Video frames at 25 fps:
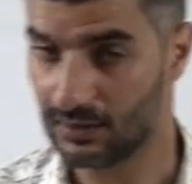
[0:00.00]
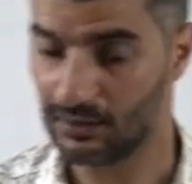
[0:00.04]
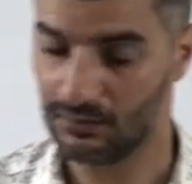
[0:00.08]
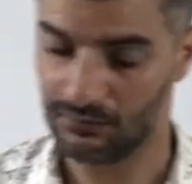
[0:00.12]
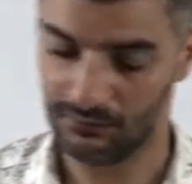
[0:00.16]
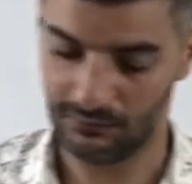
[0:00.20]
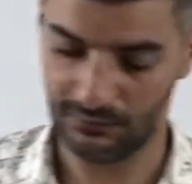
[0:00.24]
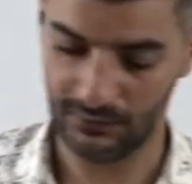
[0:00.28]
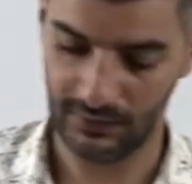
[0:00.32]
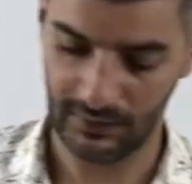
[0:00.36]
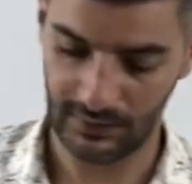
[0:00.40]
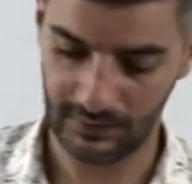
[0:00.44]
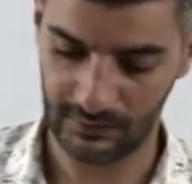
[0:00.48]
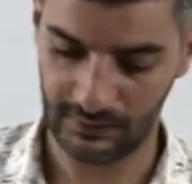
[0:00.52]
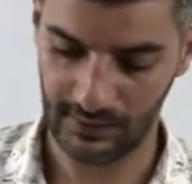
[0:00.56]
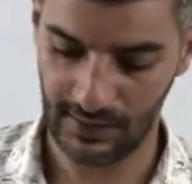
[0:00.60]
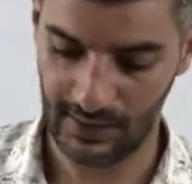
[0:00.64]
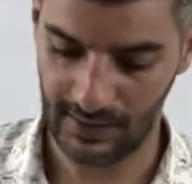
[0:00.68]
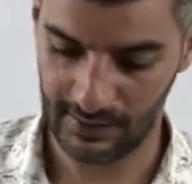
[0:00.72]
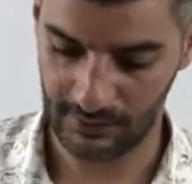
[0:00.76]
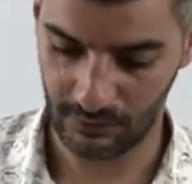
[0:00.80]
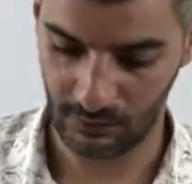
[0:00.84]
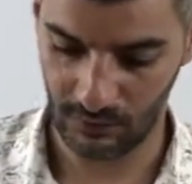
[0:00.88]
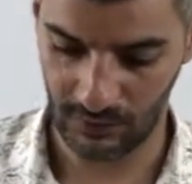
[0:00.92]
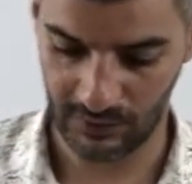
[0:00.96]
of
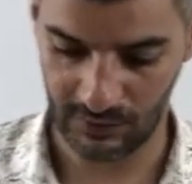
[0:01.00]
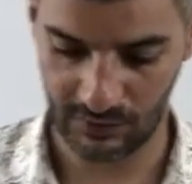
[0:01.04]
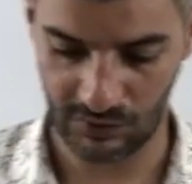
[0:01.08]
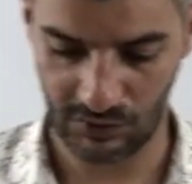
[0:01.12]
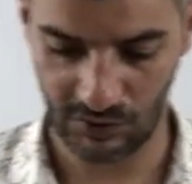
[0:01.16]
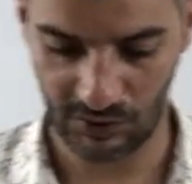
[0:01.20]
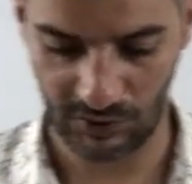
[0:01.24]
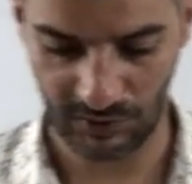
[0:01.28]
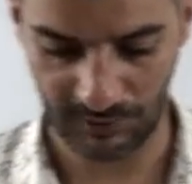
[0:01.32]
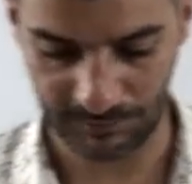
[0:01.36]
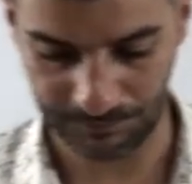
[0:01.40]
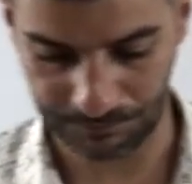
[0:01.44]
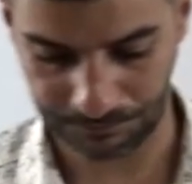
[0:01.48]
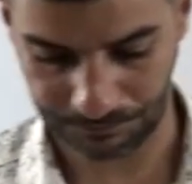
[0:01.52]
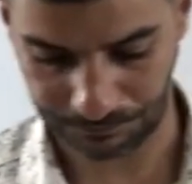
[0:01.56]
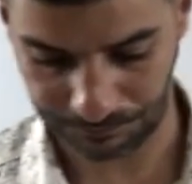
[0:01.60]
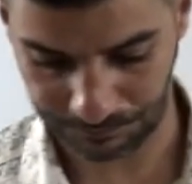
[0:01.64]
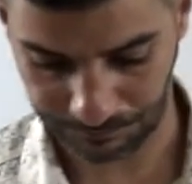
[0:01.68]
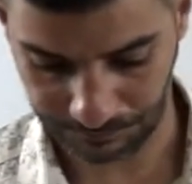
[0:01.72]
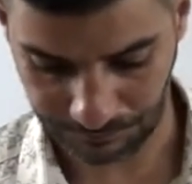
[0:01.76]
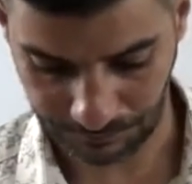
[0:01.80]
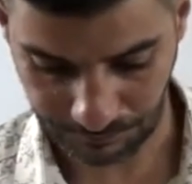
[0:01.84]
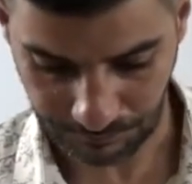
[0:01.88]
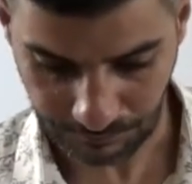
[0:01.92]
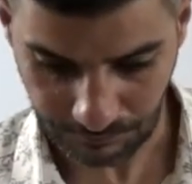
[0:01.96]
language.
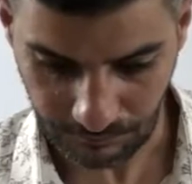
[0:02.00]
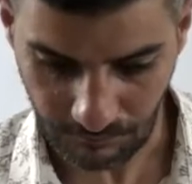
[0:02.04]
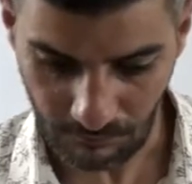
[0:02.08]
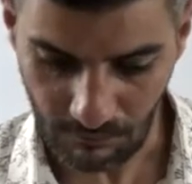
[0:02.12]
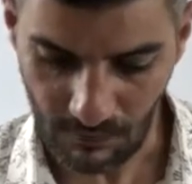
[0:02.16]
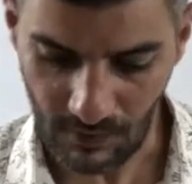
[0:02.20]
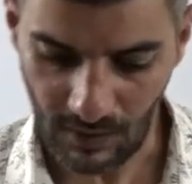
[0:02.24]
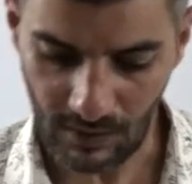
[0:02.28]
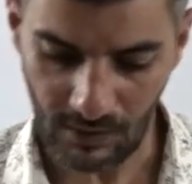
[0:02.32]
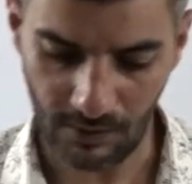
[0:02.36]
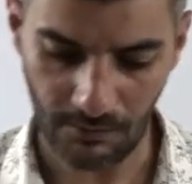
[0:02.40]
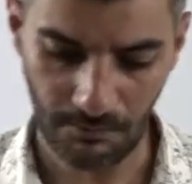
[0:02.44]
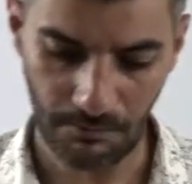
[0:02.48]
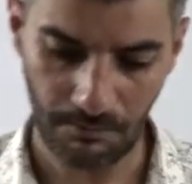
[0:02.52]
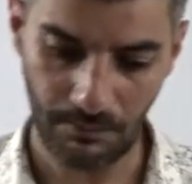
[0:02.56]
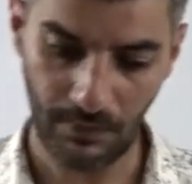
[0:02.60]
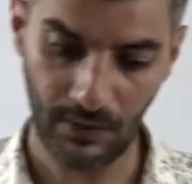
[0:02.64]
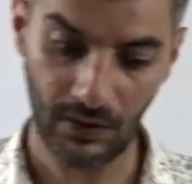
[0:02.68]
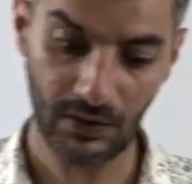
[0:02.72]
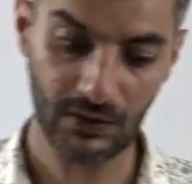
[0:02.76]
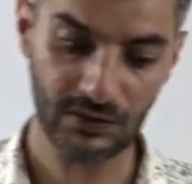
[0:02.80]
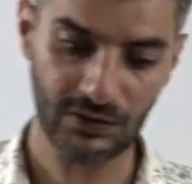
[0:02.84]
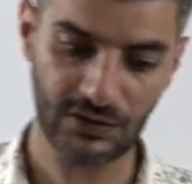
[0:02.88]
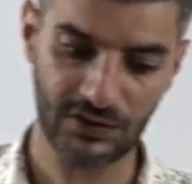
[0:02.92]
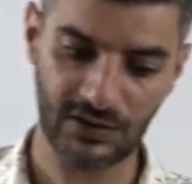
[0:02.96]
In
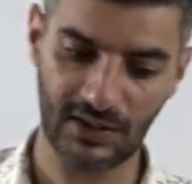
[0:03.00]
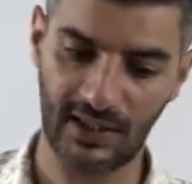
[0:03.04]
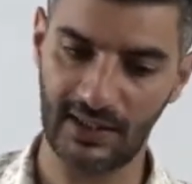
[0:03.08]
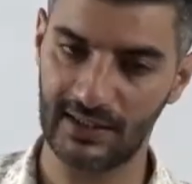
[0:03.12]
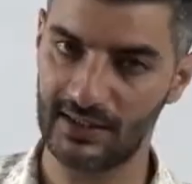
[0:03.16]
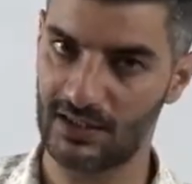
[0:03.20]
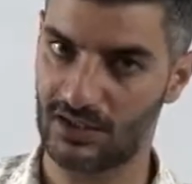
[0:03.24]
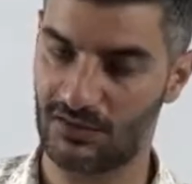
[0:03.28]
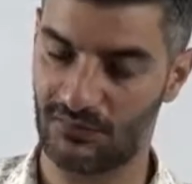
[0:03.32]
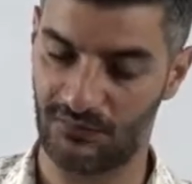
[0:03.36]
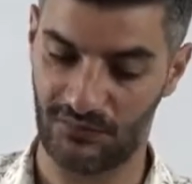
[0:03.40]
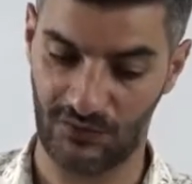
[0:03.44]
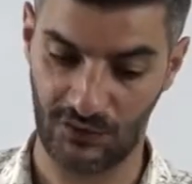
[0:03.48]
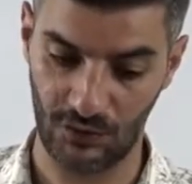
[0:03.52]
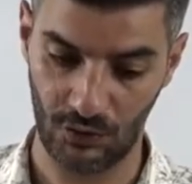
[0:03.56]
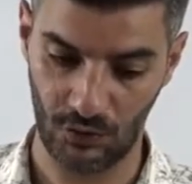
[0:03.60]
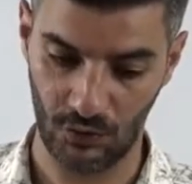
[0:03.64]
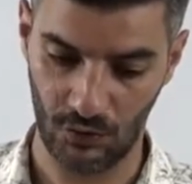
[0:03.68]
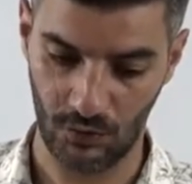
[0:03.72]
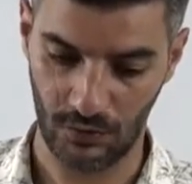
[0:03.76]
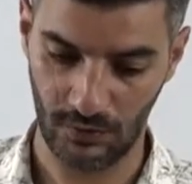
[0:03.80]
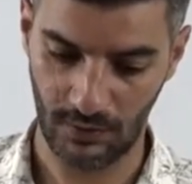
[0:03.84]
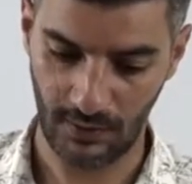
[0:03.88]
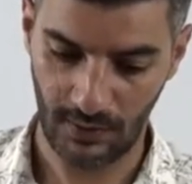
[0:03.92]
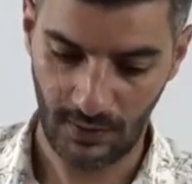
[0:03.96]
Bernstein's
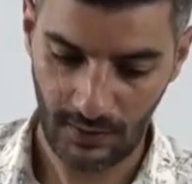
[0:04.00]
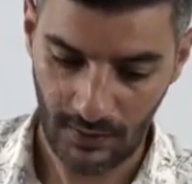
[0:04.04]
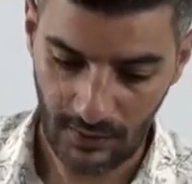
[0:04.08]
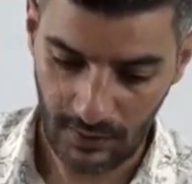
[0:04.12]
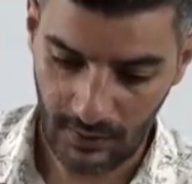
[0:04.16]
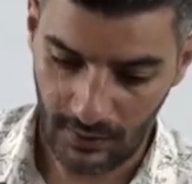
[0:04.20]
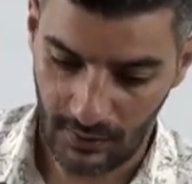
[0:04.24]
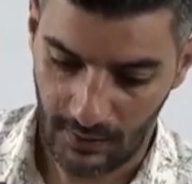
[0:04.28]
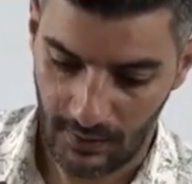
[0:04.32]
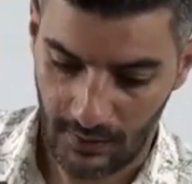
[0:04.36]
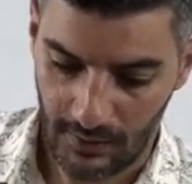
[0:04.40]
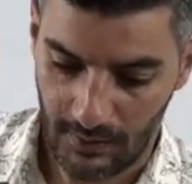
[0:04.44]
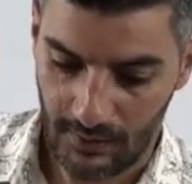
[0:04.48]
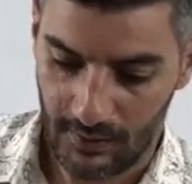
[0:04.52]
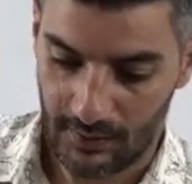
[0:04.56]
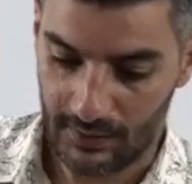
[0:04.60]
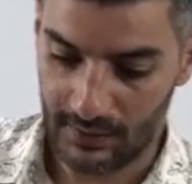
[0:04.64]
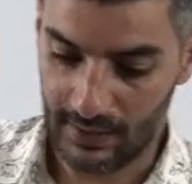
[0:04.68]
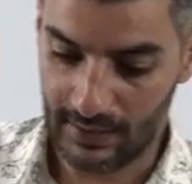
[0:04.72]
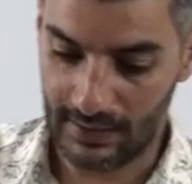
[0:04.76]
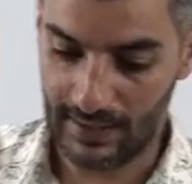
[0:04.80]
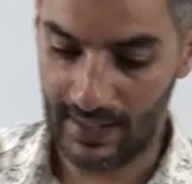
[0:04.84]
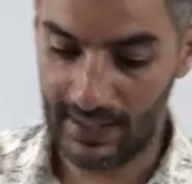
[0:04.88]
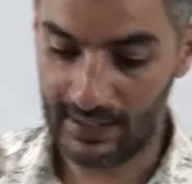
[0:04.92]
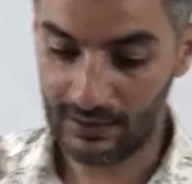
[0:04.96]
view,
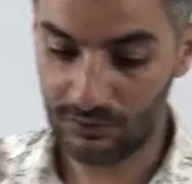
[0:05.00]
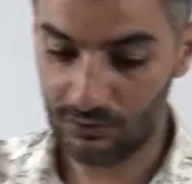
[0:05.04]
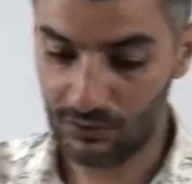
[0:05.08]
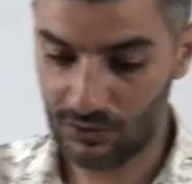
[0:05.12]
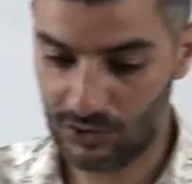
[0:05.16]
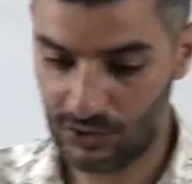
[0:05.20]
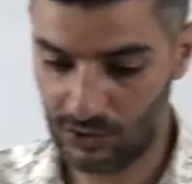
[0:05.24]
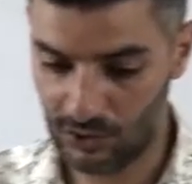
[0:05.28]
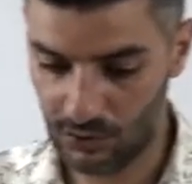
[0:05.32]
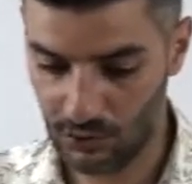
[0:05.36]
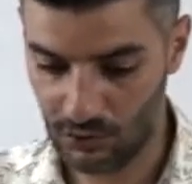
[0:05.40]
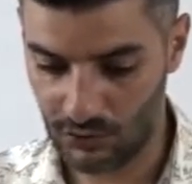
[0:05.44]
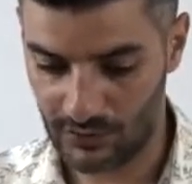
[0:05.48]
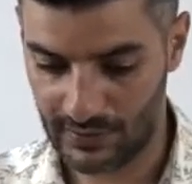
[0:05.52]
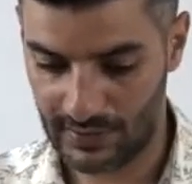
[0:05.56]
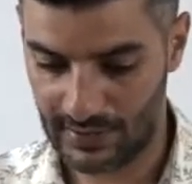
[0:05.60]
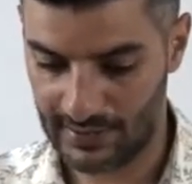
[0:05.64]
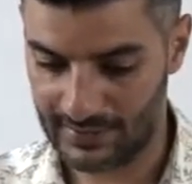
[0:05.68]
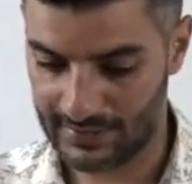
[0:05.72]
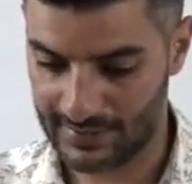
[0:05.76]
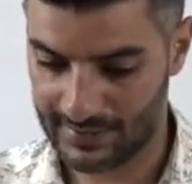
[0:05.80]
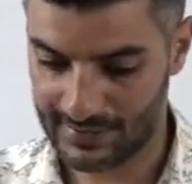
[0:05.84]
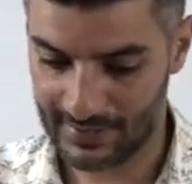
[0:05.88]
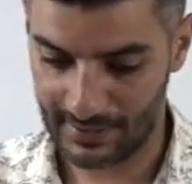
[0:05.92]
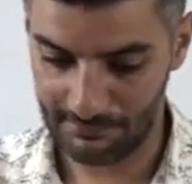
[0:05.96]
the language used
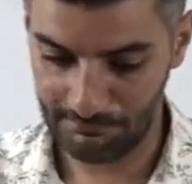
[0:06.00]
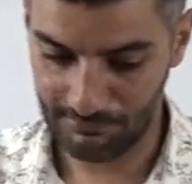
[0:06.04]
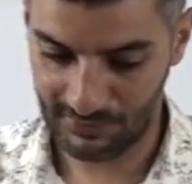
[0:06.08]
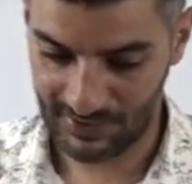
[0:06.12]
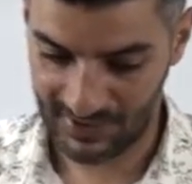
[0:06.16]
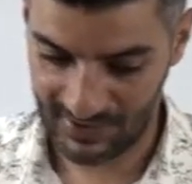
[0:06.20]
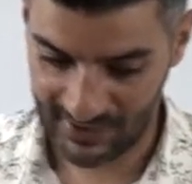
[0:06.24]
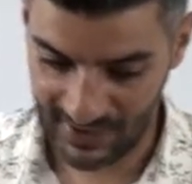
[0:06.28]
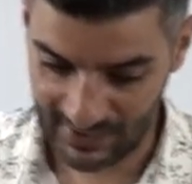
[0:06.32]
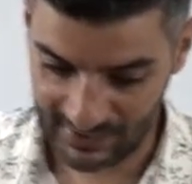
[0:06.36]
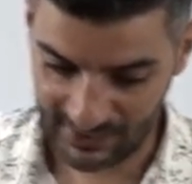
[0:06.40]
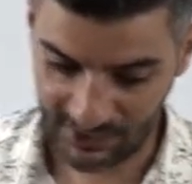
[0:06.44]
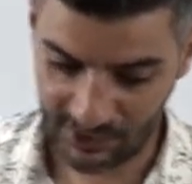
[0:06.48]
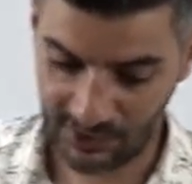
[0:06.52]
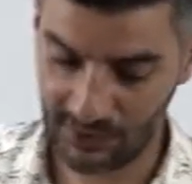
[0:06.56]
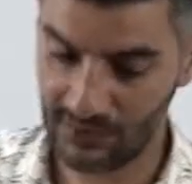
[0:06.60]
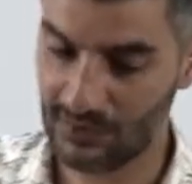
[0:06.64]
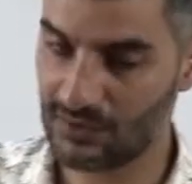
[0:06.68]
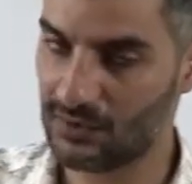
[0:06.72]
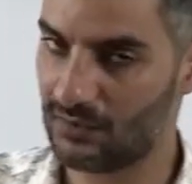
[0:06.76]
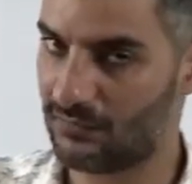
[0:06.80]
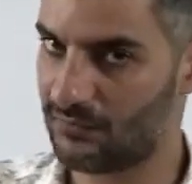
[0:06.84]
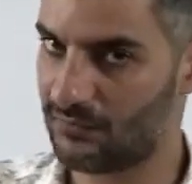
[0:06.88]
in some sections of